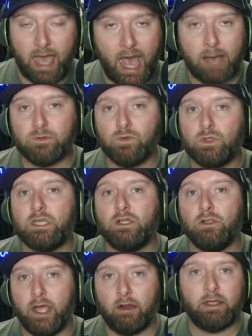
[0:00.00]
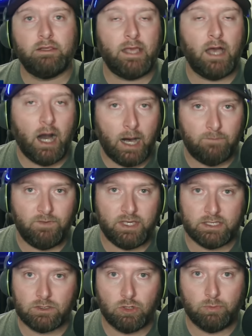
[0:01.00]
absolutely glaringly
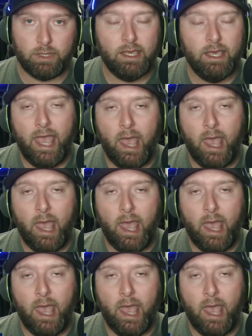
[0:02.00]
obvious to me.